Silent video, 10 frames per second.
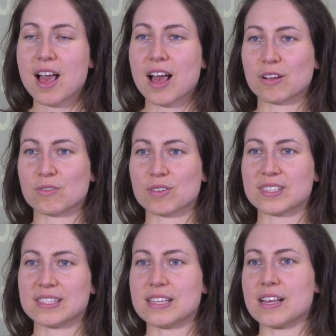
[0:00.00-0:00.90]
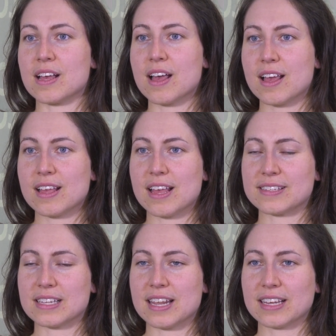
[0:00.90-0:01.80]
across the
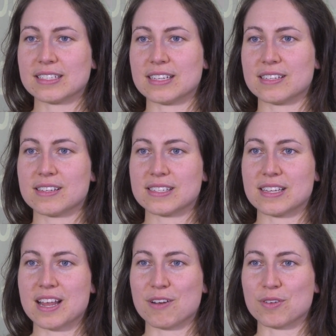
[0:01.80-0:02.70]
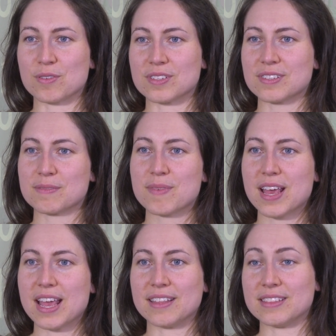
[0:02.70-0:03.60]
selected scenarios
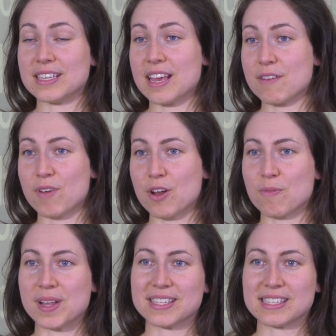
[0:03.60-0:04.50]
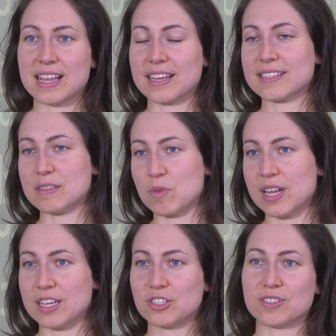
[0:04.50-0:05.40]
and the environments like
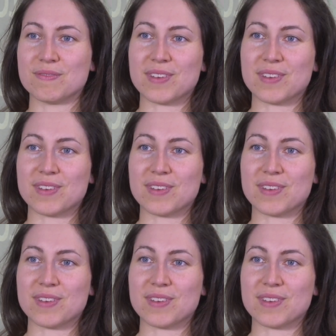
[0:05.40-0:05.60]
simulation,